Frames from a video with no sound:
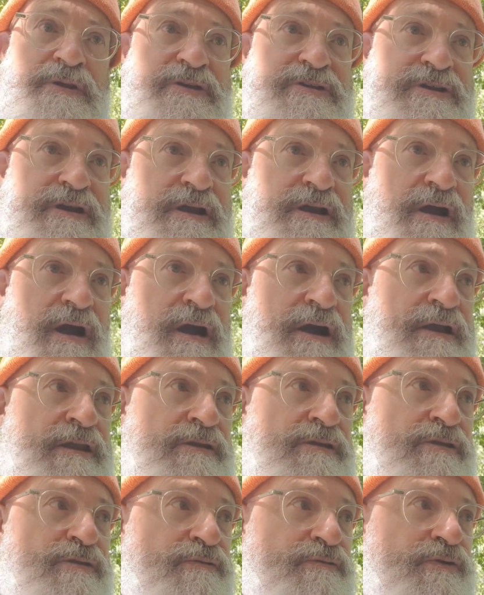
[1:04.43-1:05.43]
There's a
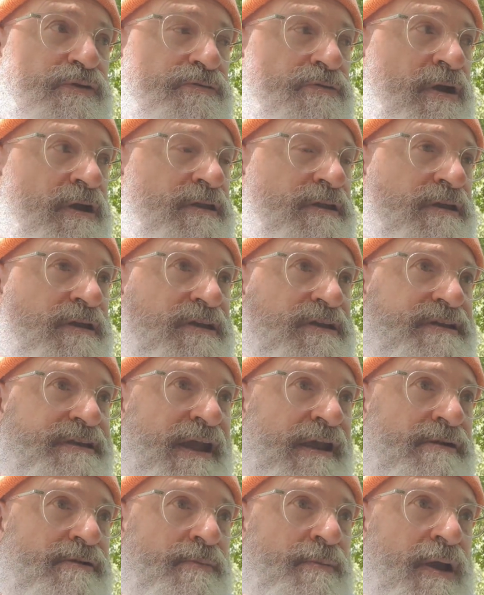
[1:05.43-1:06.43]
kind of grinding
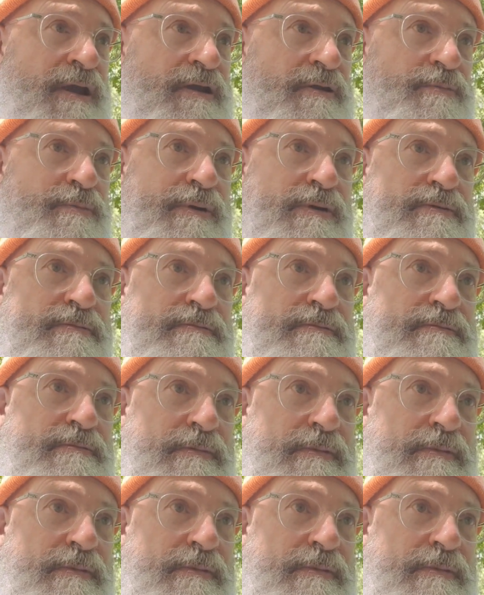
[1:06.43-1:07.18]
stalemate, but